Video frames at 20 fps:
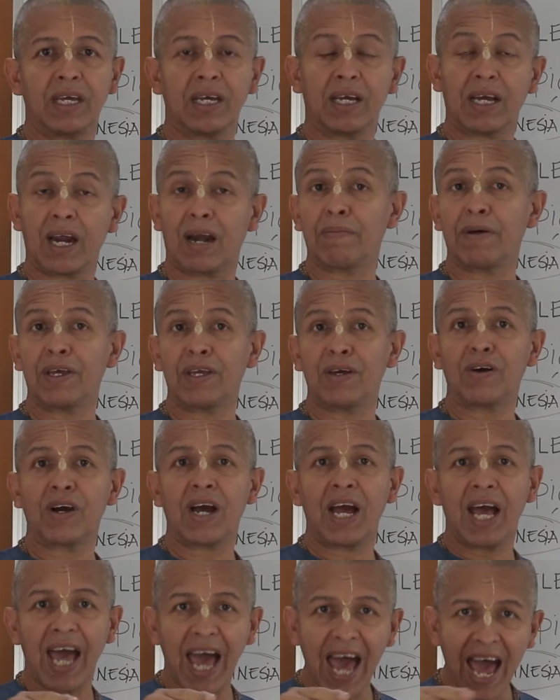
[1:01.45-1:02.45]
Karma
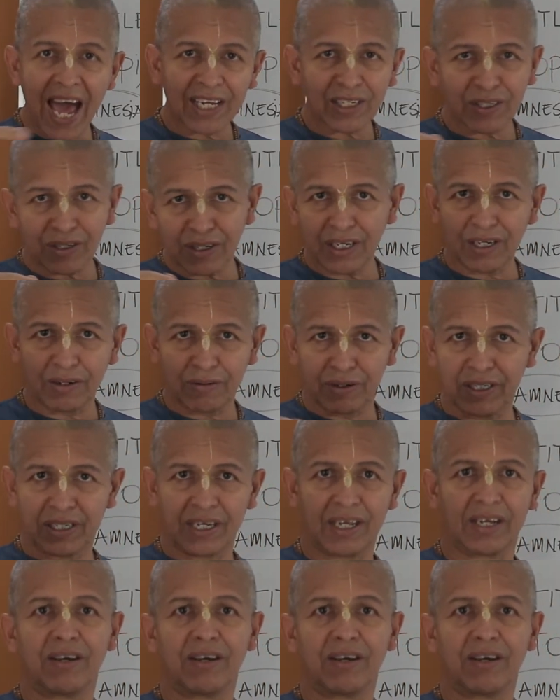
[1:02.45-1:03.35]
Yoga, Action in Krishna